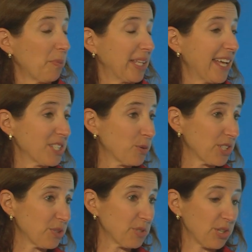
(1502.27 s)
my last
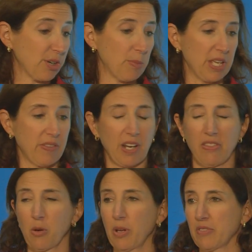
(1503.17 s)
question was going to be. And then I
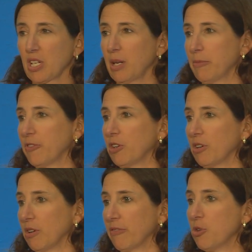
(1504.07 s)
think we have time
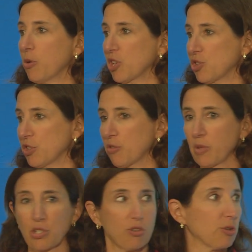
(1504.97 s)
for a few questions yeah. from
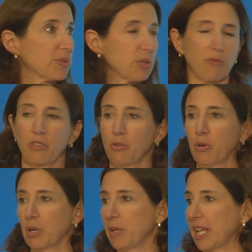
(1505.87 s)
this group. So if you
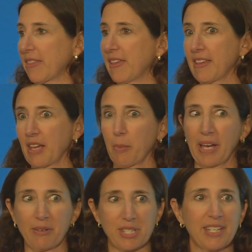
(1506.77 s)
want to be like thinking
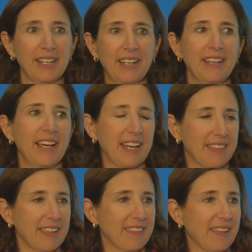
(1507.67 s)
about
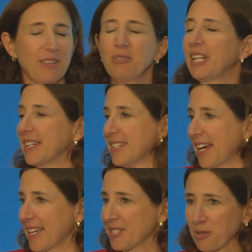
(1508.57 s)
anything that you'd like
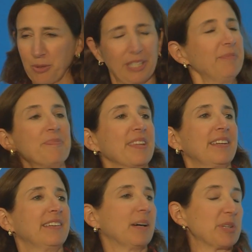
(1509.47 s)
to ask, well,
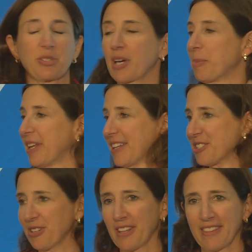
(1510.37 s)
I'm also happy to
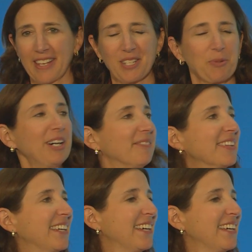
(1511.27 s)
answer anything as well.